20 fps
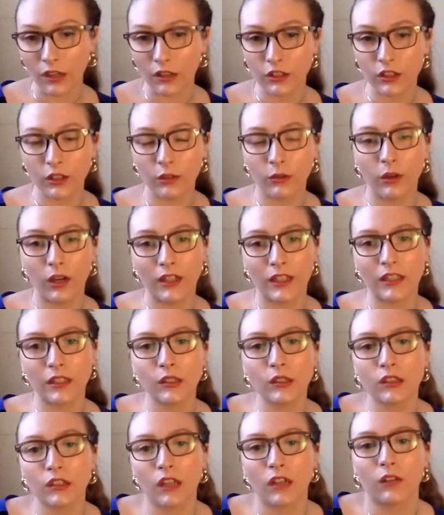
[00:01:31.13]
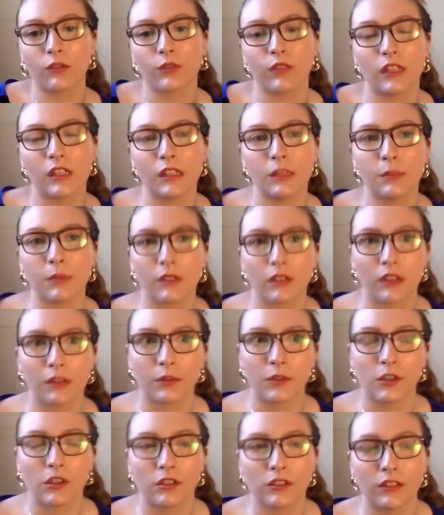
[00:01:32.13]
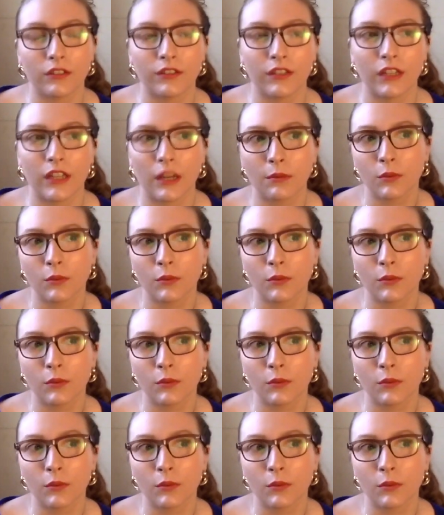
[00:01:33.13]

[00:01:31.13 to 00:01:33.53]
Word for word: So I guess I'll start off with the ebook that I'm currently reading.